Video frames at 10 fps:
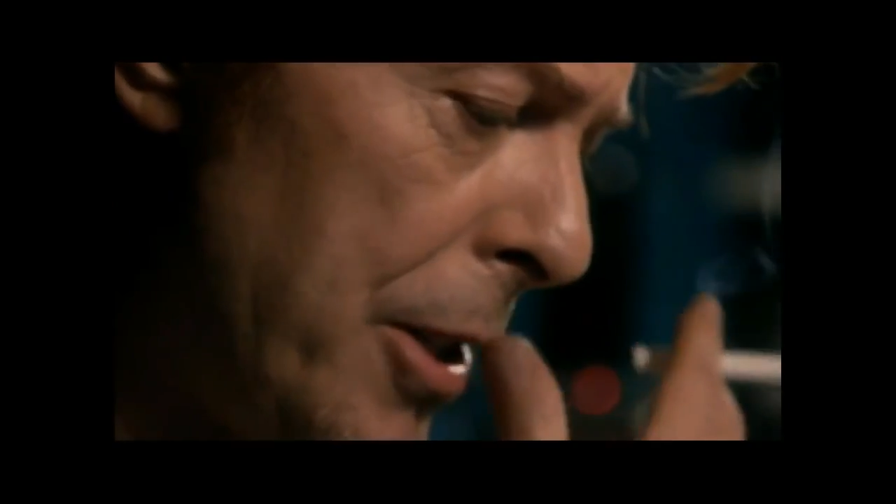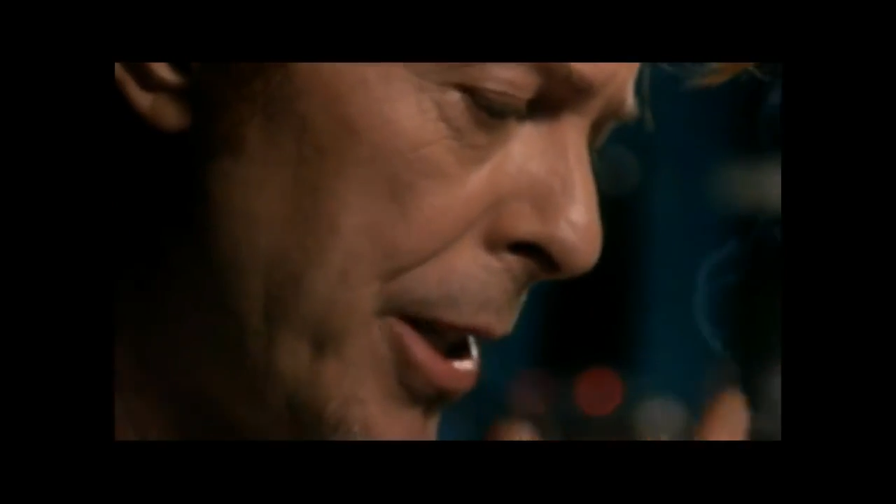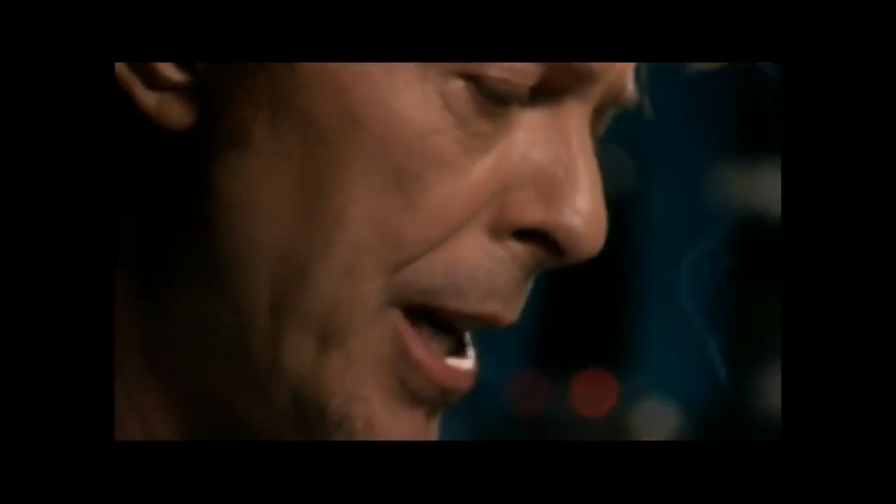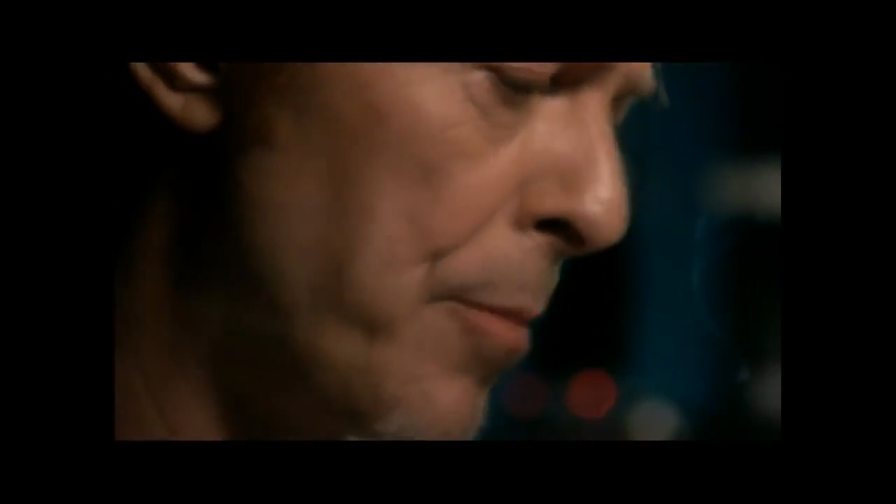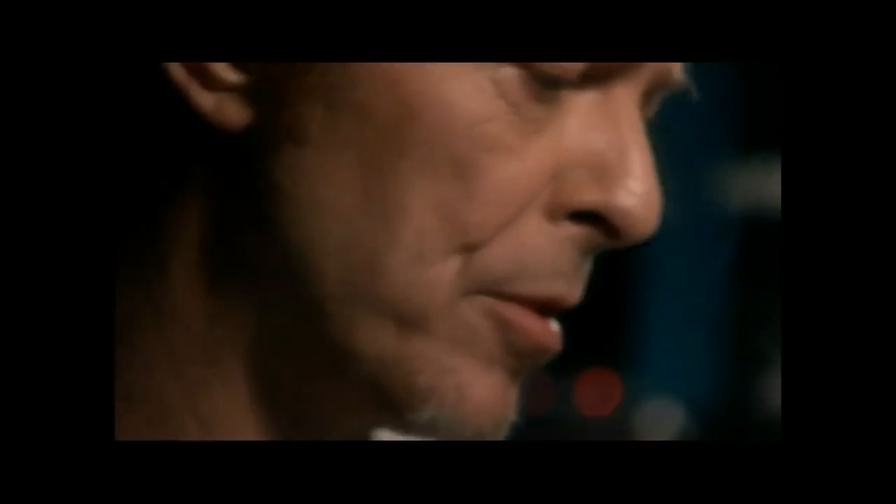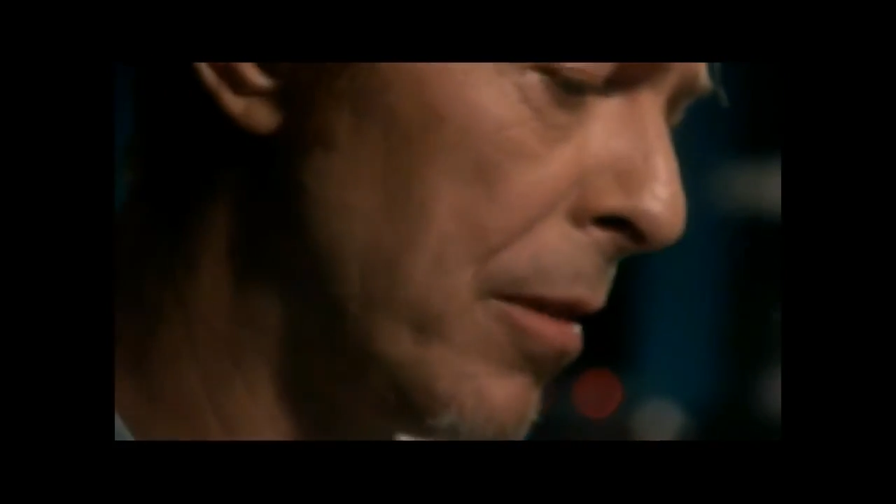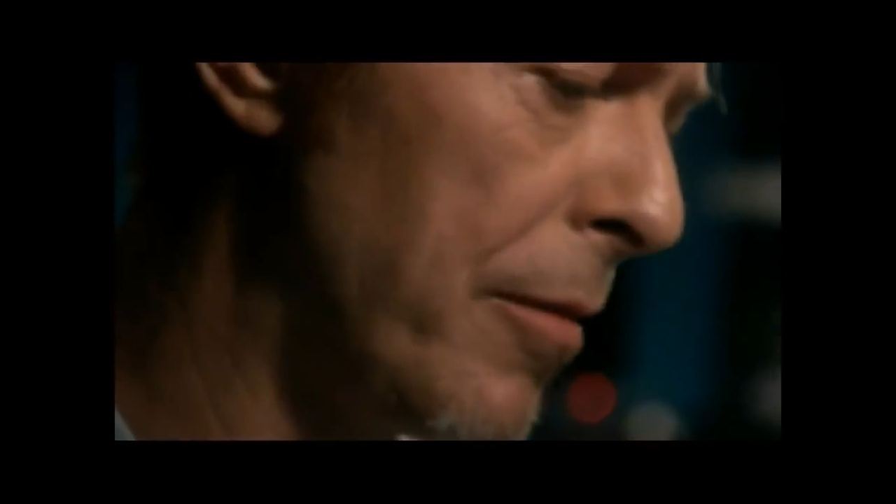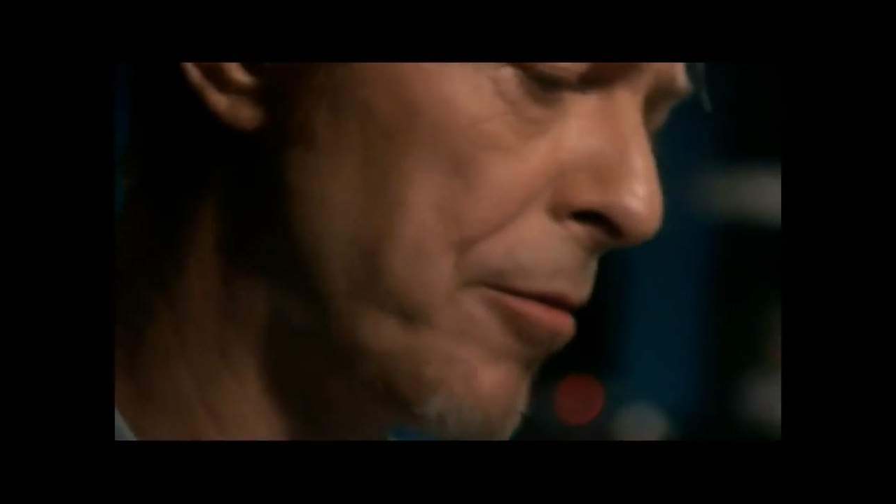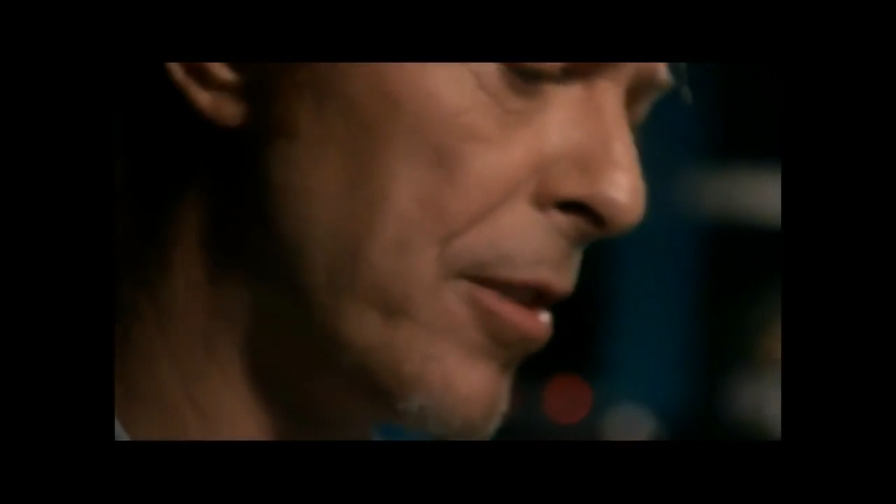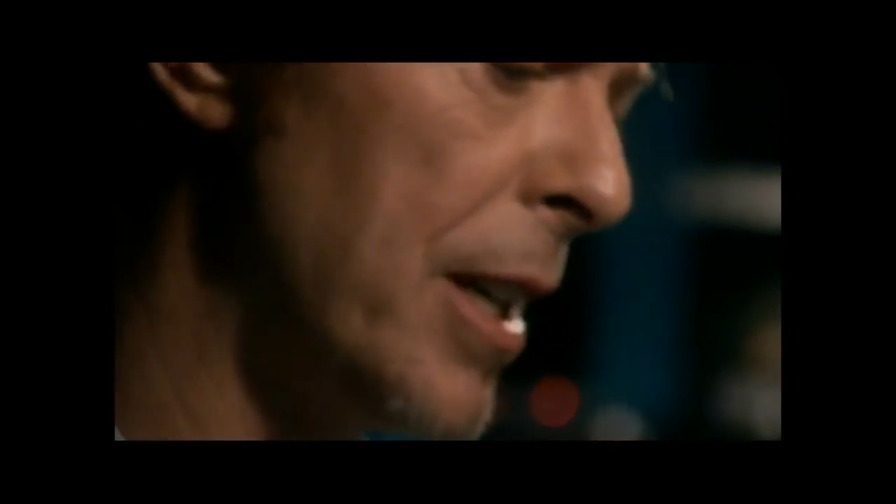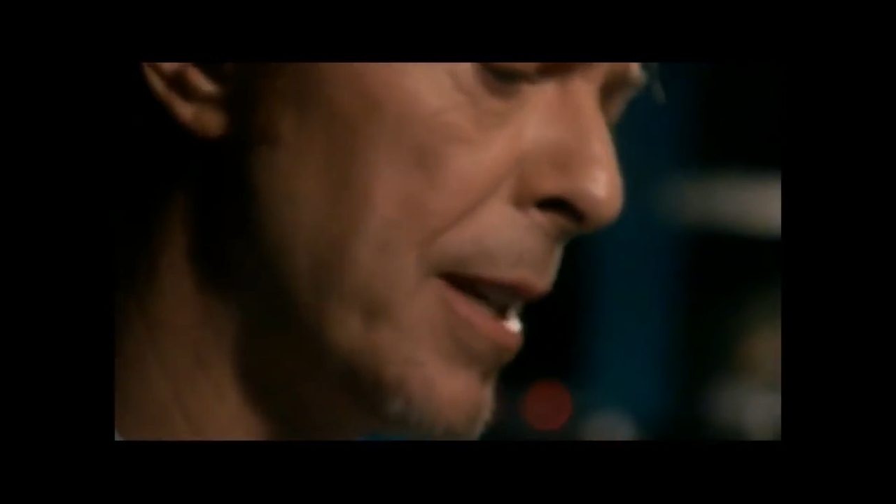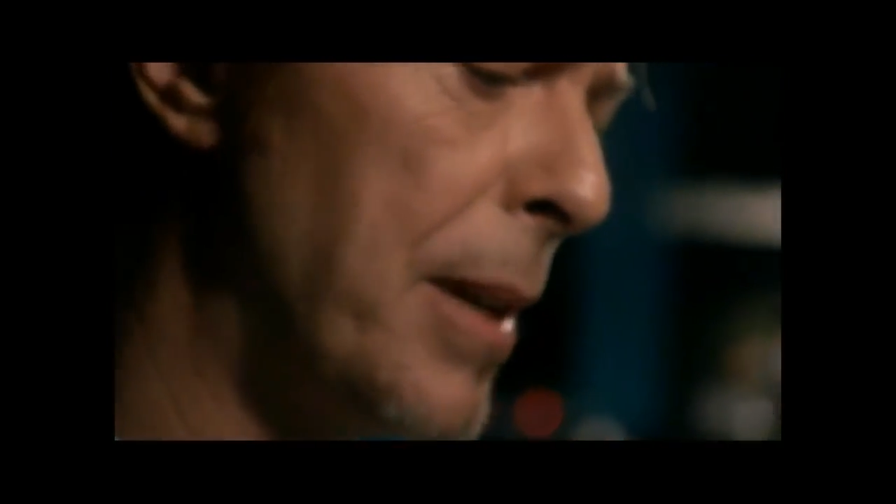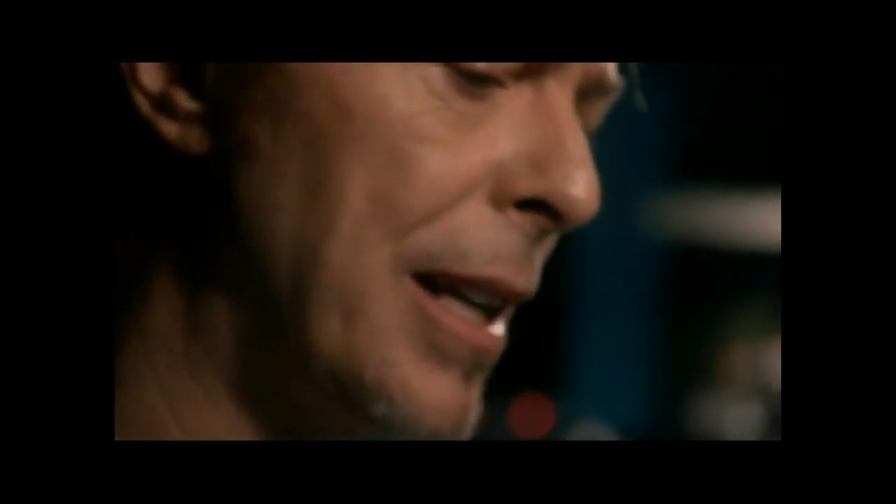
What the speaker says: Release the Admiral, Fry the